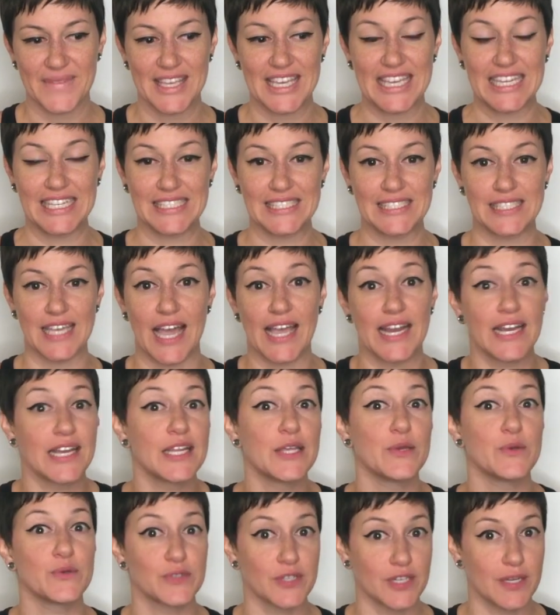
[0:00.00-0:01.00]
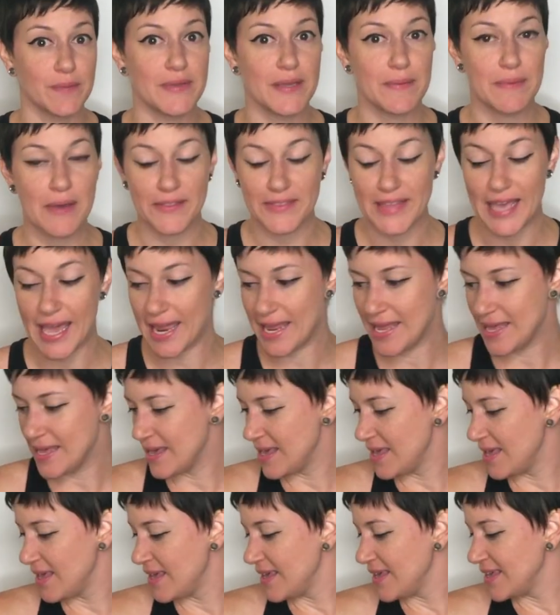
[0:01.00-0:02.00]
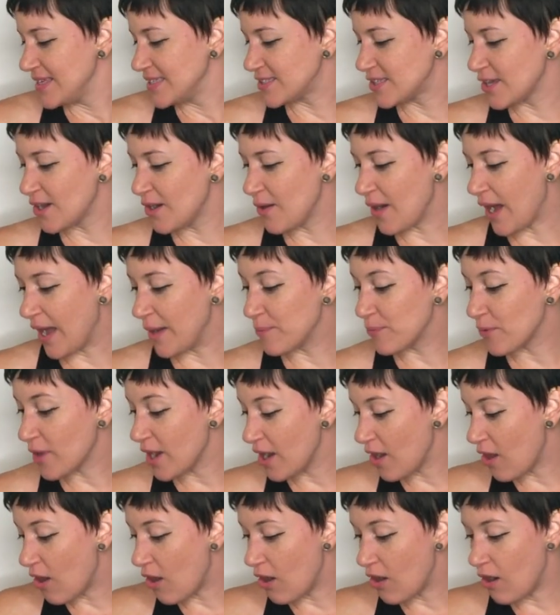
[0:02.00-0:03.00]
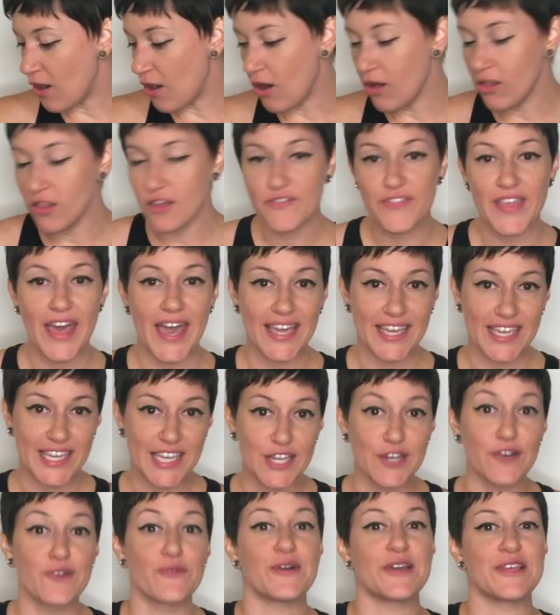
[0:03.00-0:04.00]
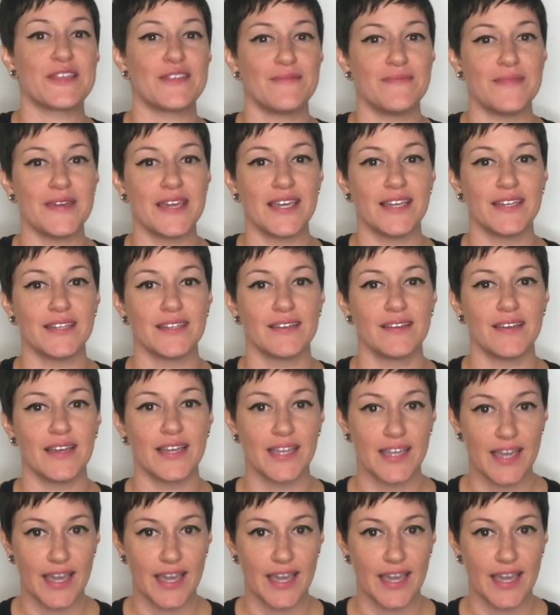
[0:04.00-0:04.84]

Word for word: excited he was going to be about that. So I brought all of that gear with me in